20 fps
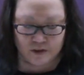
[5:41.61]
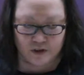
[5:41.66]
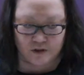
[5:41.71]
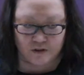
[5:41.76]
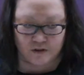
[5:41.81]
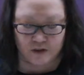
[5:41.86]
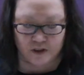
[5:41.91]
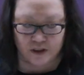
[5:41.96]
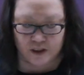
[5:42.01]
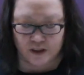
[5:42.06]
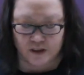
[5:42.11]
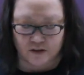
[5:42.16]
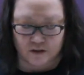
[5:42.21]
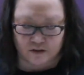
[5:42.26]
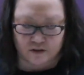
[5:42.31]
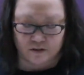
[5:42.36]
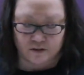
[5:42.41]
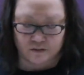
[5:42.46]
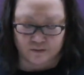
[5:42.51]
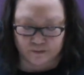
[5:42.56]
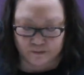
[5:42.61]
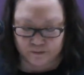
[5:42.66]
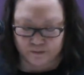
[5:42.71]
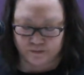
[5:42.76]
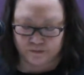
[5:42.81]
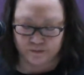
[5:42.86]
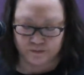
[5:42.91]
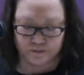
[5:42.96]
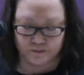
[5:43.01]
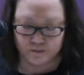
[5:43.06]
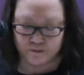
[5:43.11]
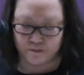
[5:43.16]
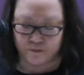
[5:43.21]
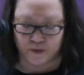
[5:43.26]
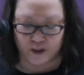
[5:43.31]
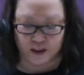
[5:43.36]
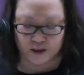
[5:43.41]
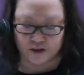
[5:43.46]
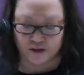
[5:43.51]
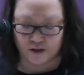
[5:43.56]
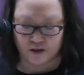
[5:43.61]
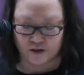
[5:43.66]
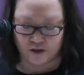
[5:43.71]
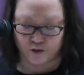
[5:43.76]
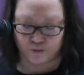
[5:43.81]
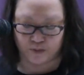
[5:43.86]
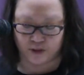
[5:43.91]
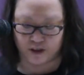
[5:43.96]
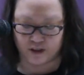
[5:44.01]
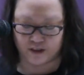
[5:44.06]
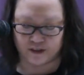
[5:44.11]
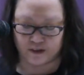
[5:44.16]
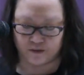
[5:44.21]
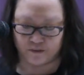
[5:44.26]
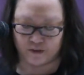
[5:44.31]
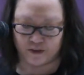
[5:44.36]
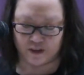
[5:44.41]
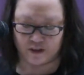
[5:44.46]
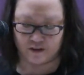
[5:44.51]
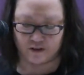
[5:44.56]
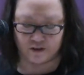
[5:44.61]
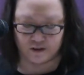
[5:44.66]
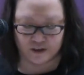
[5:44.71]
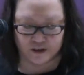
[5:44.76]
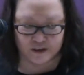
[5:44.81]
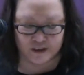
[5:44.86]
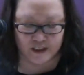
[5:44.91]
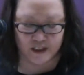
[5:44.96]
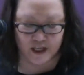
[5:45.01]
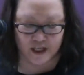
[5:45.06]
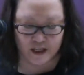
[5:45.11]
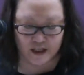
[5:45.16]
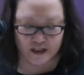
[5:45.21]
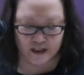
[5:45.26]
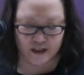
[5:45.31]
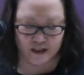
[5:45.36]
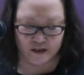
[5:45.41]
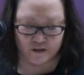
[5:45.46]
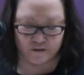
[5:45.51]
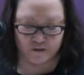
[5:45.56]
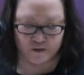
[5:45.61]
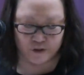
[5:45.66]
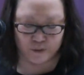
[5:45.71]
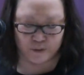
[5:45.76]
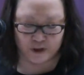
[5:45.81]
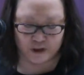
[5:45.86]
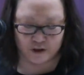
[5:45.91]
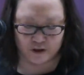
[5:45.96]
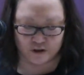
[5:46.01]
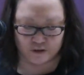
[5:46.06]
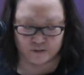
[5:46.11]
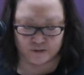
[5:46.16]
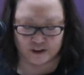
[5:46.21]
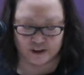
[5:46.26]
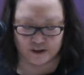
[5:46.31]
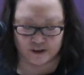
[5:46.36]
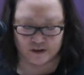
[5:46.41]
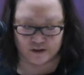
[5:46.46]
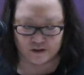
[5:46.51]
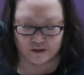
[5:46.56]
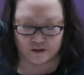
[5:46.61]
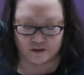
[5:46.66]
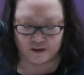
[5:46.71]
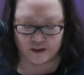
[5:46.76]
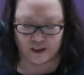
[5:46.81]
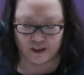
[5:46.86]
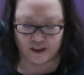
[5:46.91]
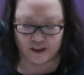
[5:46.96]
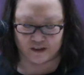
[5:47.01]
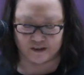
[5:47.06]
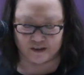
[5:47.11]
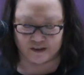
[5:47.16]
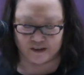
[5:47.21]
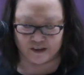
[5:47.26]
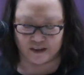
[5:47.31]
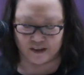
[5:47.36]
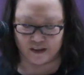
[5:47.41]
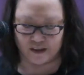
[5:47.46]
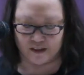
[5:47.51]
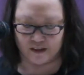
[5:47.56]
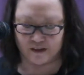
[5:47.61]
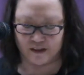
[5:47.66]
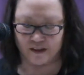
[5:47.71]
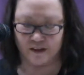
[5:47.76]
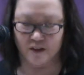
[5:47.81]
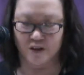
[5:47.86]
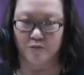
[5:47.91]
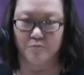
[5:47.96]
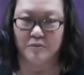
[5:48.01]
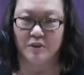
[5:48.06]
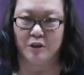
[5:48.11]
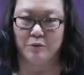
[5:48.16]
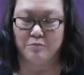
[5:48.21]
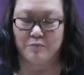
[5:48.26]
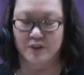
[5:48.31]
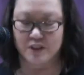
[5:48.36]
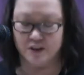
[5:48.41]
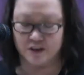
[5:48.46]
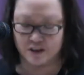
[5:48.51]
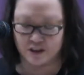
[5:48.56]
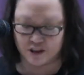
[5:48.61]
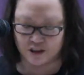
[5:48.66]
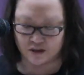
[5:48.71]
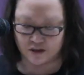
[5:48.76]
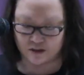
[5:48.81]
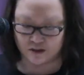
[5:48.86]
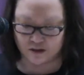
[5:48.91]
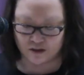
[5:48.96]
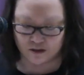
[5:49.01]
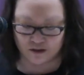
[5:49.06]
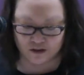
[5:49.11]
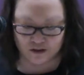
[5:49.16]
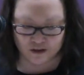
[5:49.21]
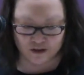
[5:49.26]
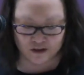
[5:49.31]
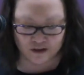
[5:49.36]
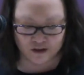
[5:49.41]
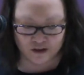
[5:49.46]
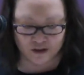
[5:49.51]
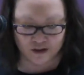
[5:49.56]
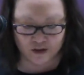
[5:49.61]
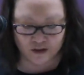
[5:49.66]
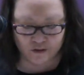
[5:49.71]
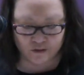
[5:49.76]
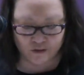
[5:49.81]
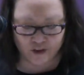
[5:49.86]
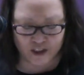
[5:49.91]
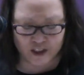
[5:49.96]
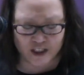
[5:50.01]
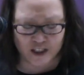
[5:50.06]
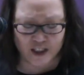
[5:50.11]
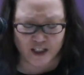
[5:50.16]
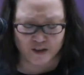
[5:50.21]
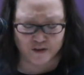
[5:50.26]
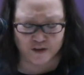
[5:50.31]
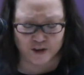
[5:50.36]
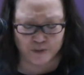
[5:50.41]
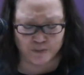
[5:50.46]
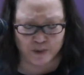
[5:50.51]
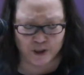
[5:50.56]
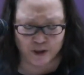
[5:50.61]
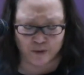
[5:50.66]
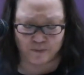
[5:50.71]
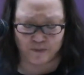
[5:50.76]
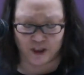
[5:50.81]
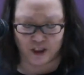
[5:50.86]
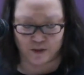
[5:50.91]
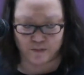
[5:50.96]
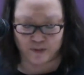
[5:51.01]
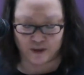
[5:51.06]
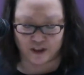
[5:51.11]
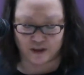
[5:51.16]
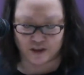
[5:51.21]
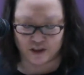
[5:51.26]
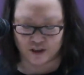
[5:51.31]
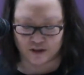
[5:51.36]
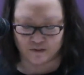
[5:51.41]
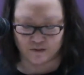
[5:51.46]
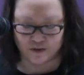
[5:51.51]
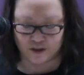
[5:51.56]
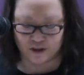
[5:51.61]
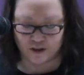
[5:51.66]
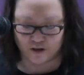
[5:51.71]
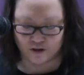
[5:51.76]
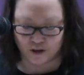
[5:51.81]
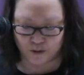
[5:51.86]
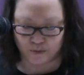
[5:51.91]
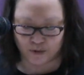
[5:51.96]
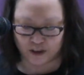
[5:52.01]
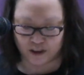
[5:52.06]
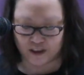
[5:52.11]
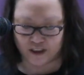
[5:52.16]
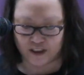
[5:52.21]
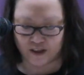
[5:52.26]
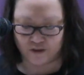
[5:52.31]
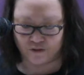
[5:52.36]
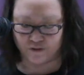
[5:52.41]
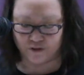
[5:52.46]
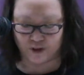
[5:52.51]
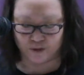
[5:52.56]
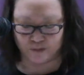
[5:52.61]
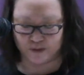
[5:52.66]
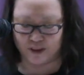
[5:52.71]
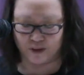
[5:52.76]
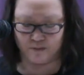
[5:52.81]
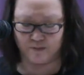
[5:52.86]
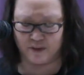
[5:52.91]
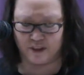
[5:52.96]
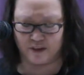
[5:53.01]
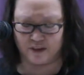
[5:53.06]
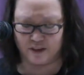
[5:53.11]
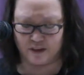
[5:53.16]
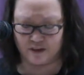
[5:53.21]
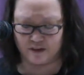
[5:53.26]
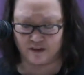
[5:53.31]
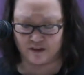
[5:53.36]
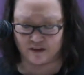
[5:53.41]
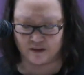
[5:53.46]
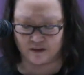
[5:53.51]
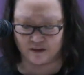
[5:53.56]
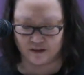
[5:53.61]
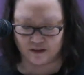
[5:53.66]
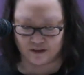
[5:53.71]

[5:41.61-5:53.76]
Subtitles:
Back to the present with the noisy hacking from a homeless old guy sitting at the end of my bench. Why did he have to pick my bench when there are plenty of empty benches?